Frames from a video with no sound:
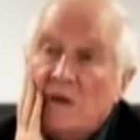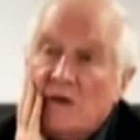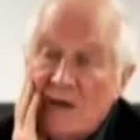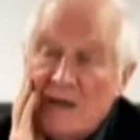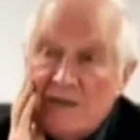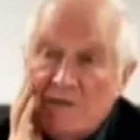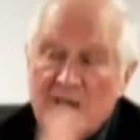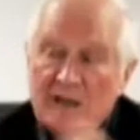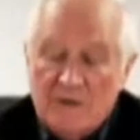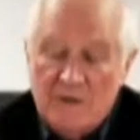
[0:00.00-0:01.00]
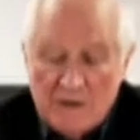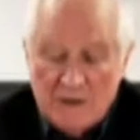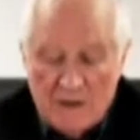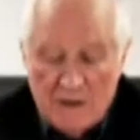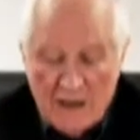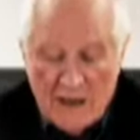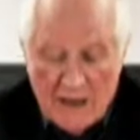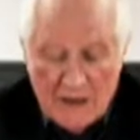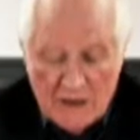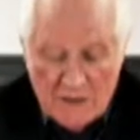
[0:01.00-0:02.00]
creative head of Euston,
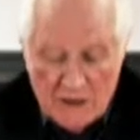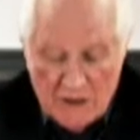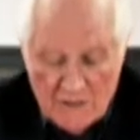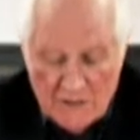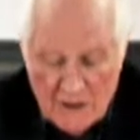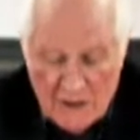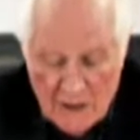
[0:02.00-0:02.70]
had commissioned